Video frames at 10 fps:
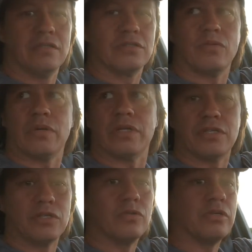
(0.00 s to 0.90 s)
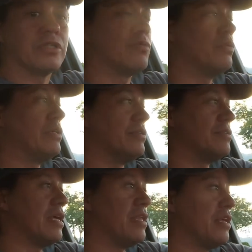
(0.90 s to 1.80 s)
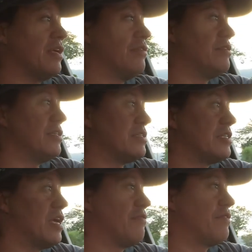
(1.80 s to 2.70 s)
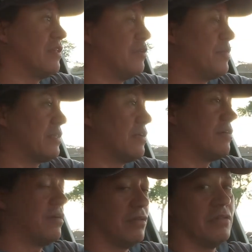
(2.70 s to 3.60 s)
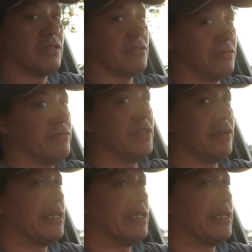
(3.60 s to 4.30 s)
22-inch wheels, and they just definitely make the car look very